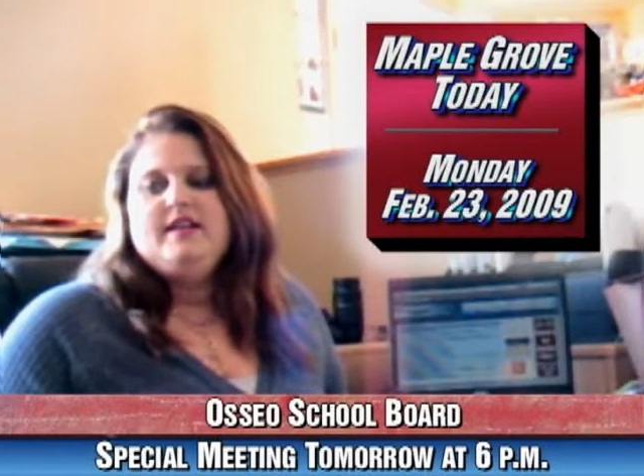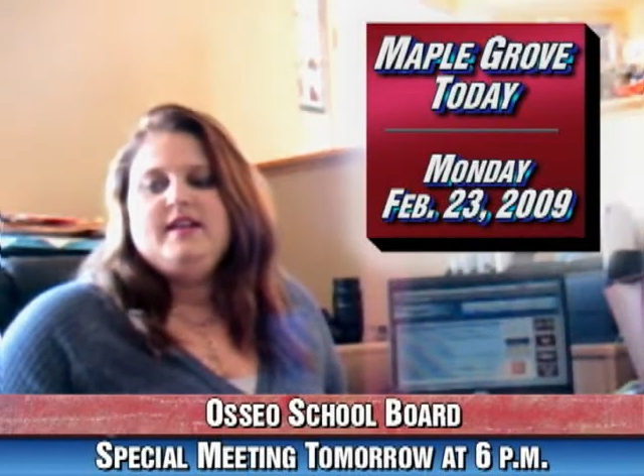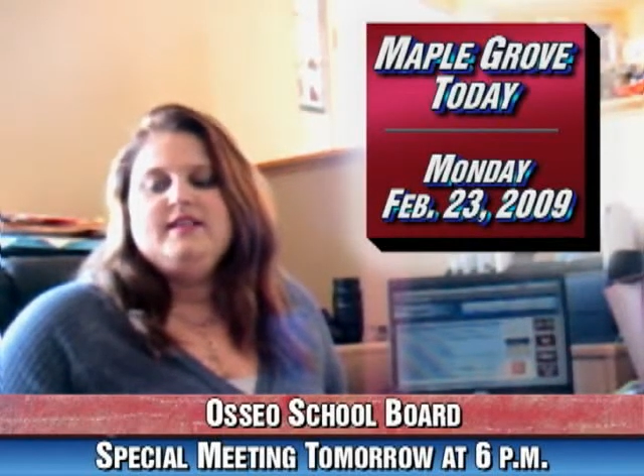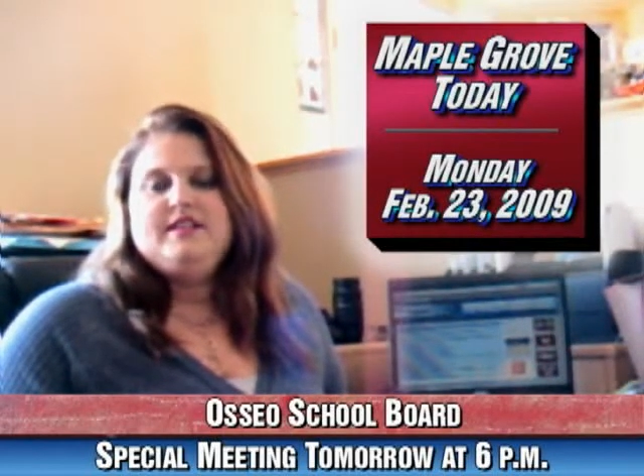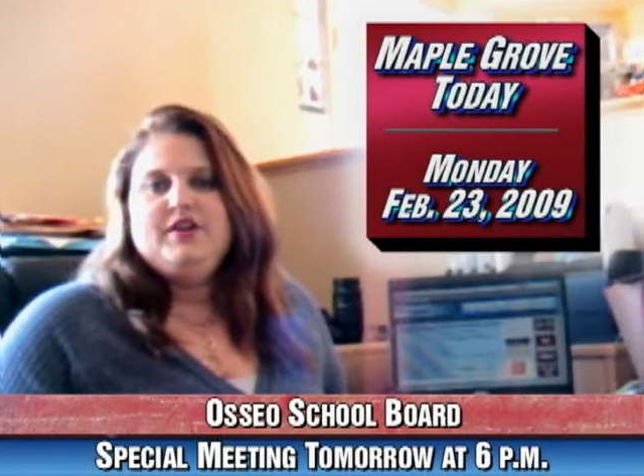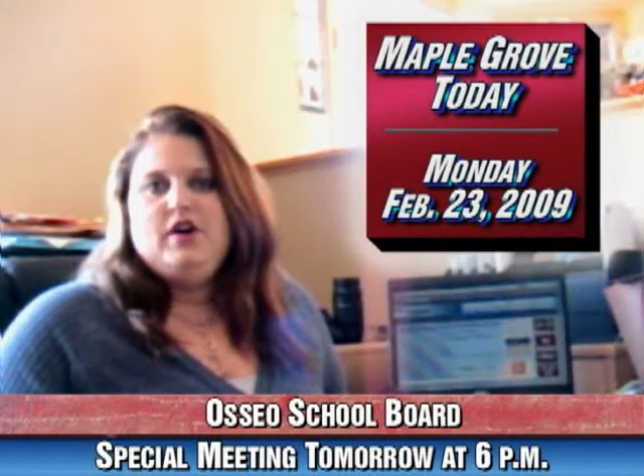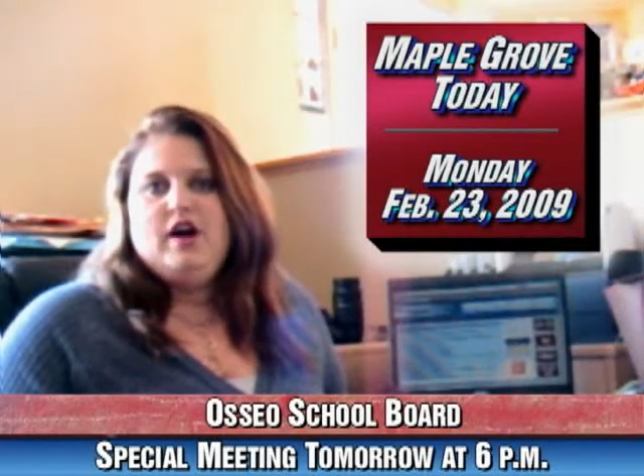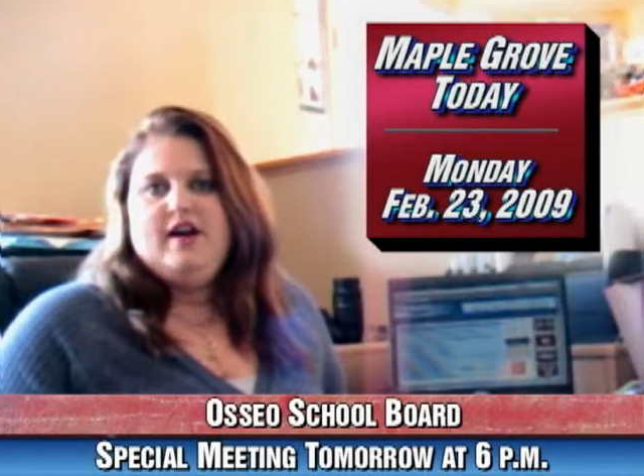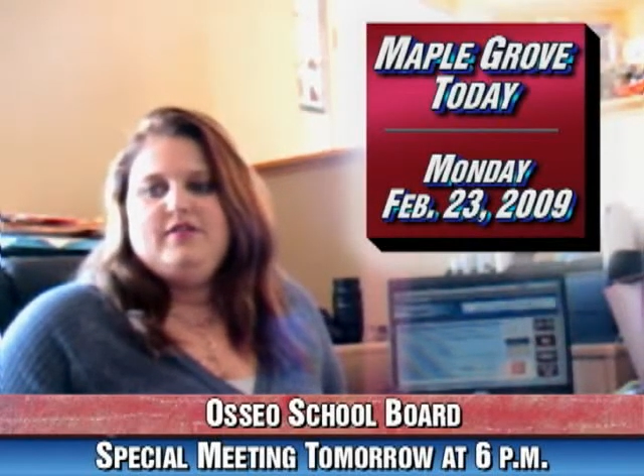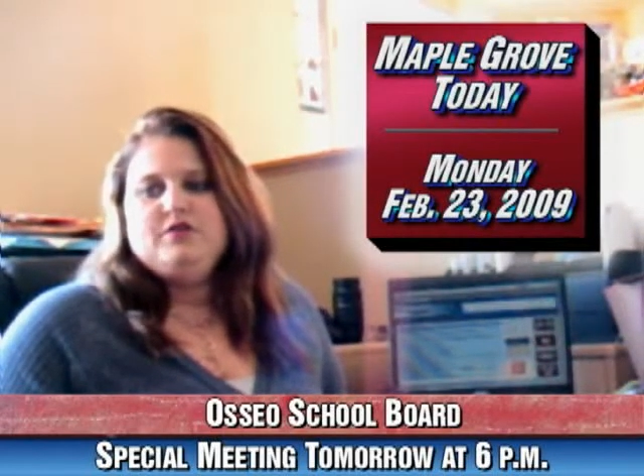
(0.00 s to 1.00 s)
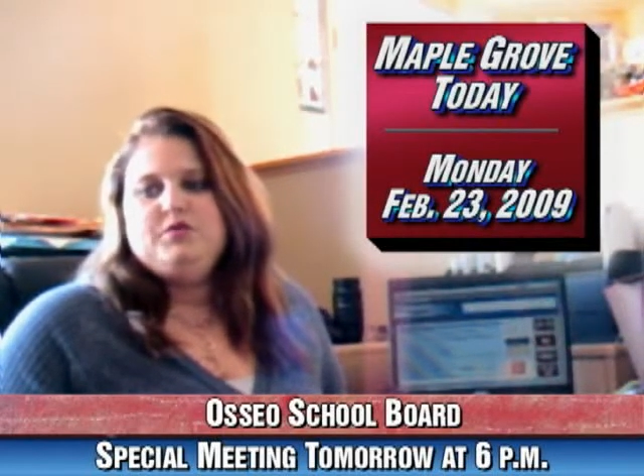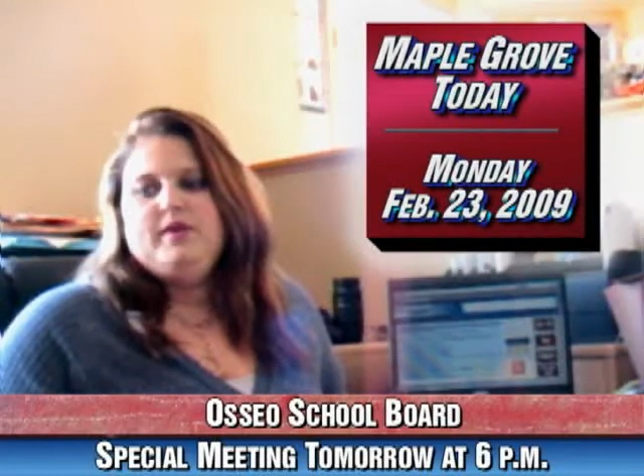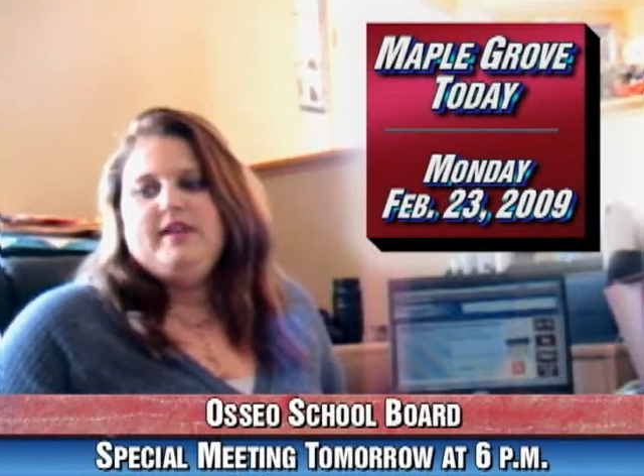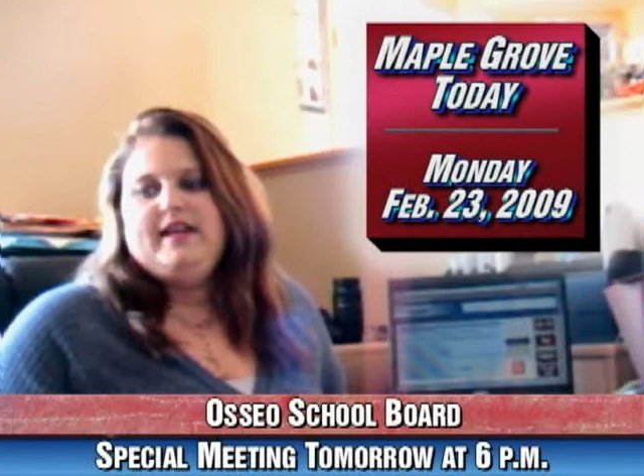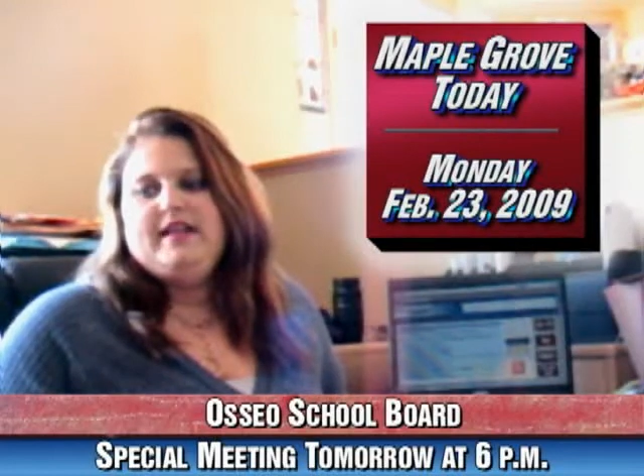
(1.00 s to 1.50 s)
to consider offers
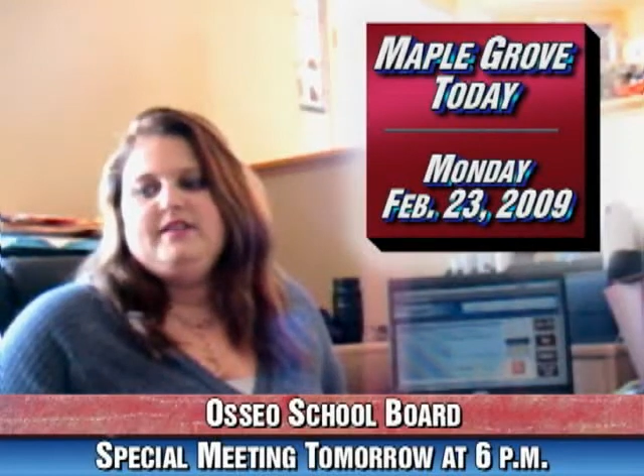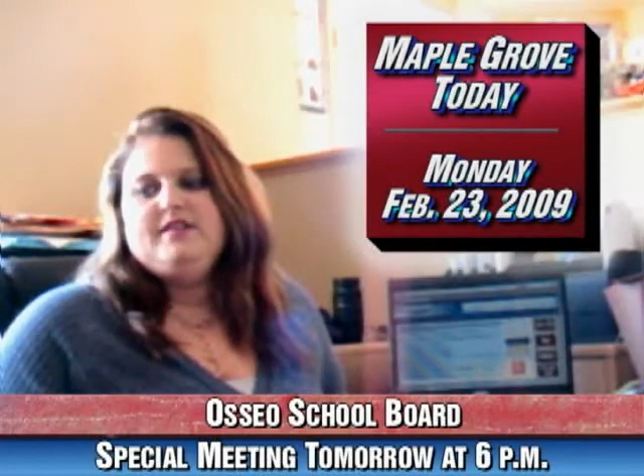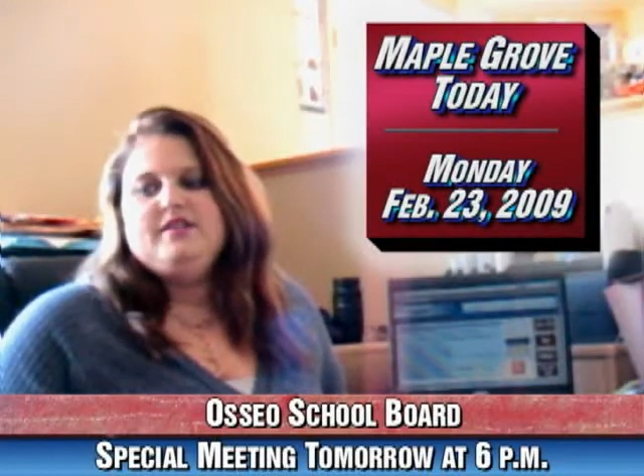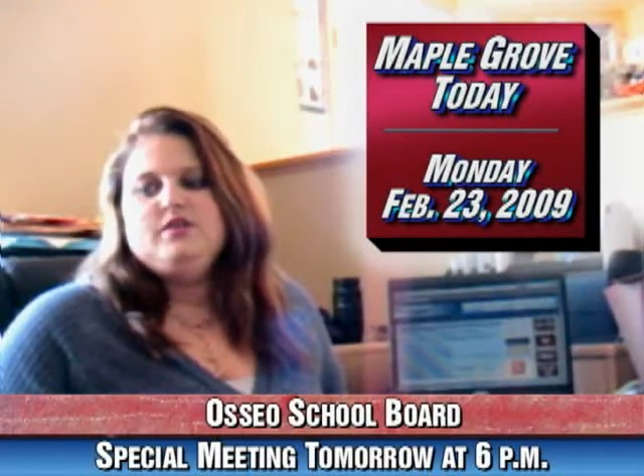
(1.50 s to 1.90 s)
relating to the